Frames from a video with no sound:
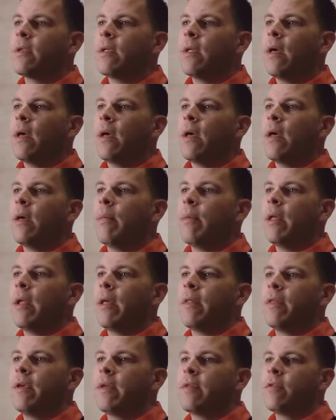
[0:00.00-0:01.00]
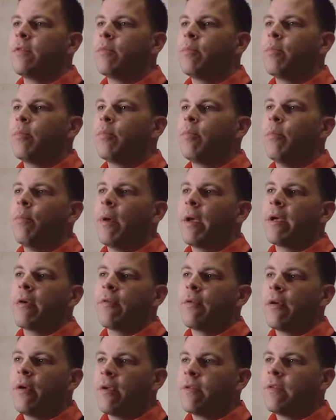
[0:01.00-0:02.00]
and I think my
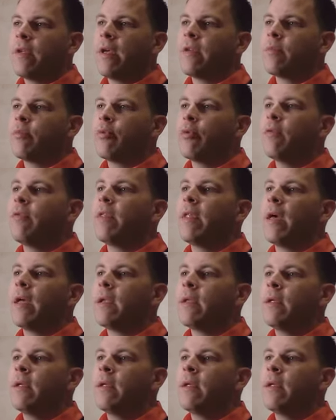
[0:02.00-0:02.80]
career has proven that.